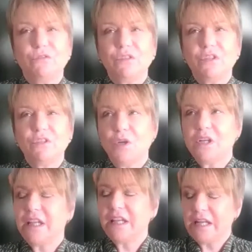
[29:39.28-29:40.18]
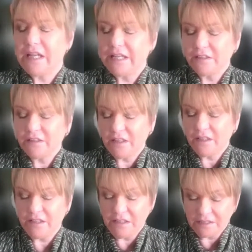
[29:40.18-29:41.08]
you're working
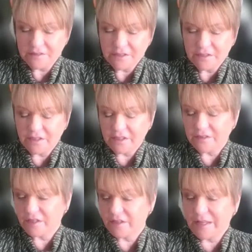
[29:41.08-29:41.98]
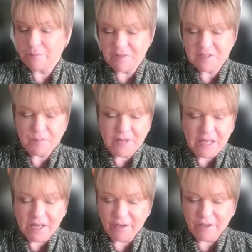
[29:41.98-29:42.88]
in London, and that must
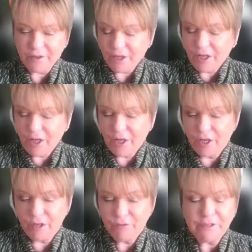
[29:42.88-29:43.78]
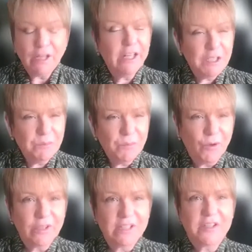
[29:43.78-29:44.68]
be a real
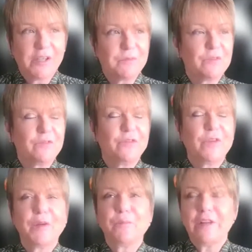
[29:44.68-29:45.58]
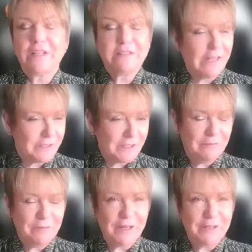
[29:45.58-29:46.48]
honeypot in terms of
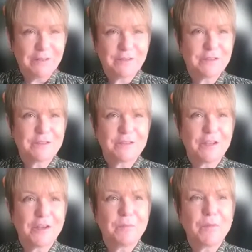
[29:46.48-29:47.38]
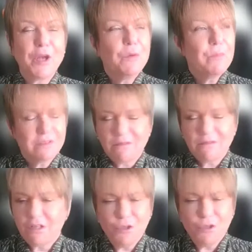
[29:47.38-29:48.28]
fantastic events. But
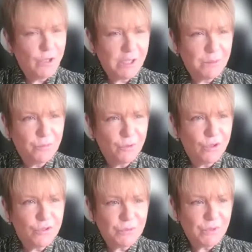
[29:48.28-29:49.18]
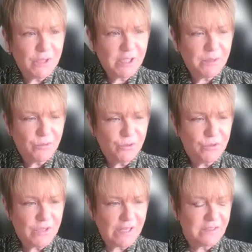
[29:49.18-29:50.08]
you work abroad? Do you work
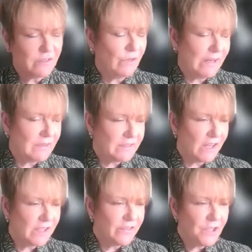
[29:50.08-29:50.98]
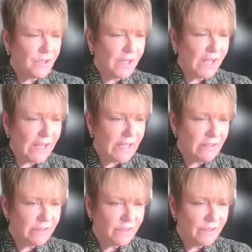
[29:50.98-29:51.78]
abroad or outside of the UK?